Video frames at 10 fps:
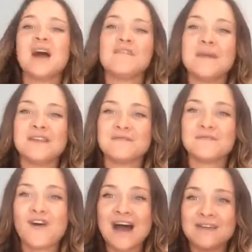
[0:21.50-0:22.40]
I've made
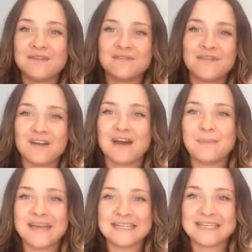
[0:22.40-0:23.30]
five
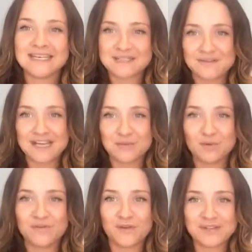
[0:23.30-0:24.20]
VIP tickets
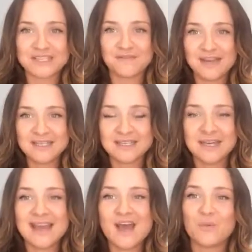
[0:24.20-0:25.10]
available for this event.
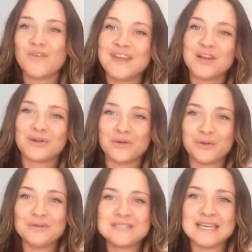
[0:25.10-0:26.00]
And what that
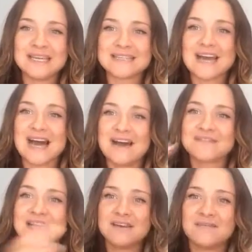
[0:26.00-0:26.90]
includes is
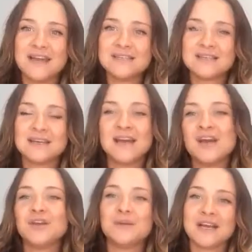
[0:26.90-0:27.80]
after the event,
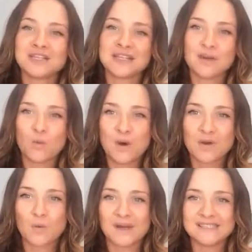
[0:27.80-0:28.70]
you actually get a
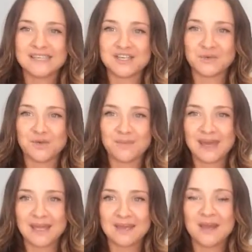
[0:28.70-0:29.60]
one on one session with
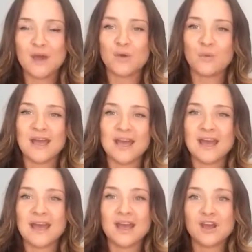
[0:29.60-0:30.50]
me
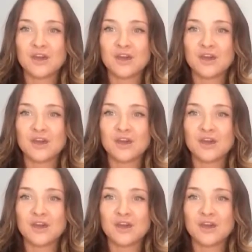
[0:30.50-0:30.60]
where